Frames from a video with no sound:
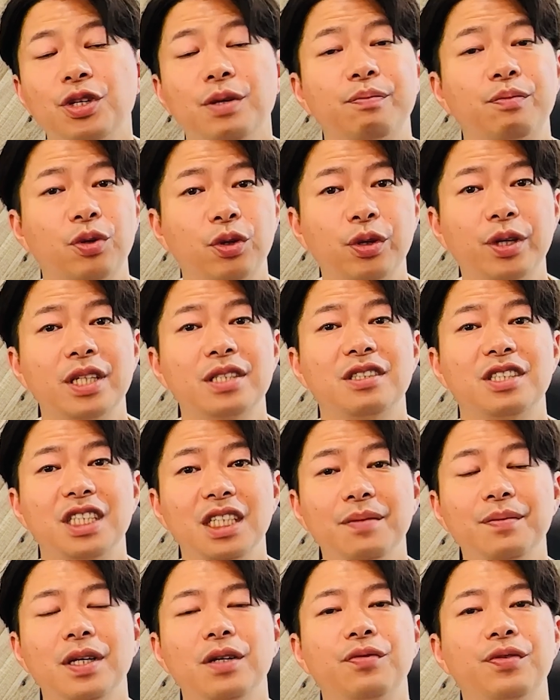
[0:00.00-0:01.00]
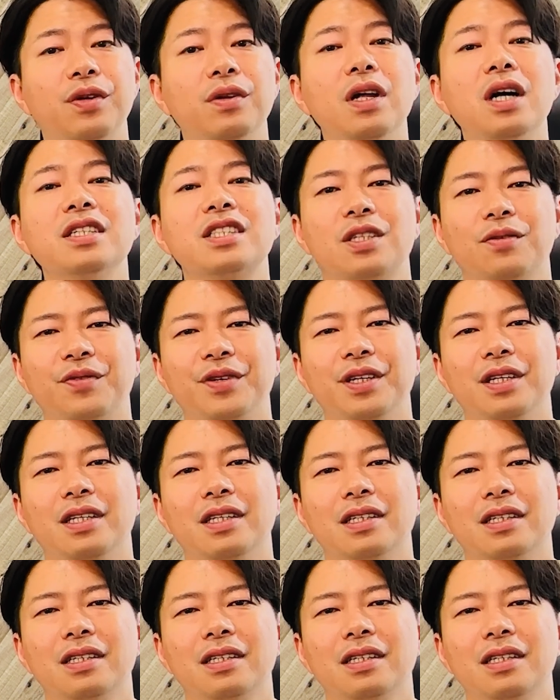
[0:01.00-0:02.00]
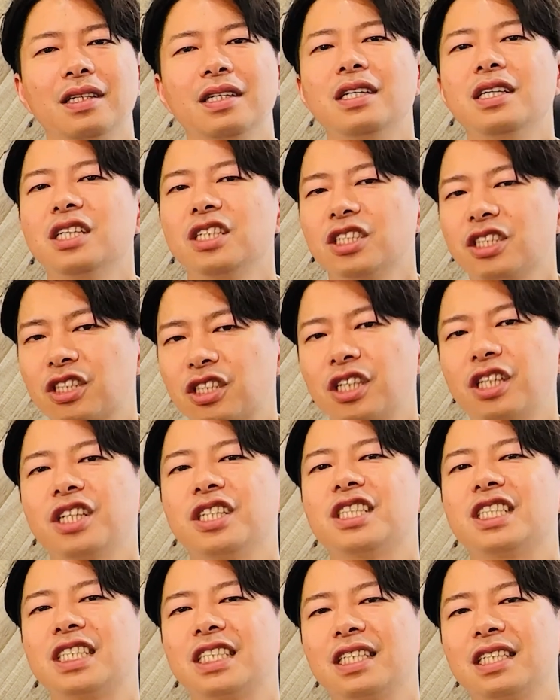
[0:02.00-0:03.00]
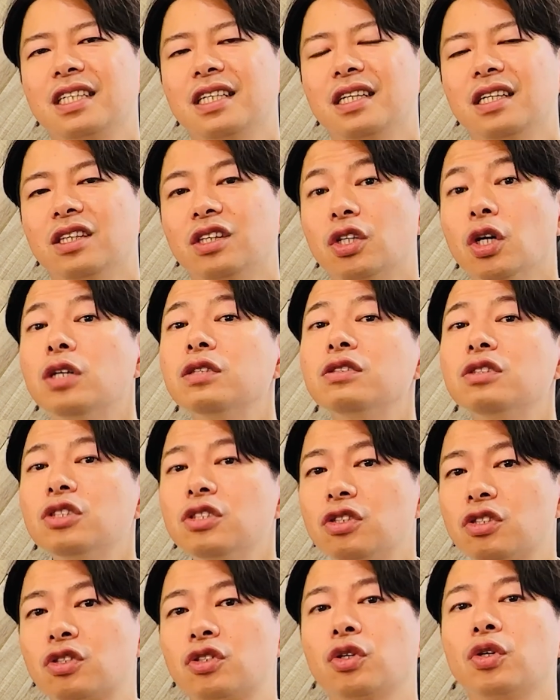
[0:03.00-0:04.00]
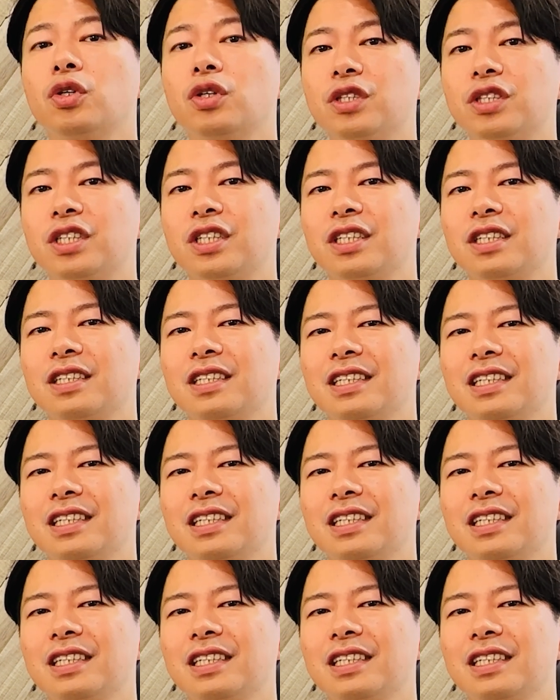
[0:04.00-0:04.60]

important Gmail philosophy. Search, don't sort.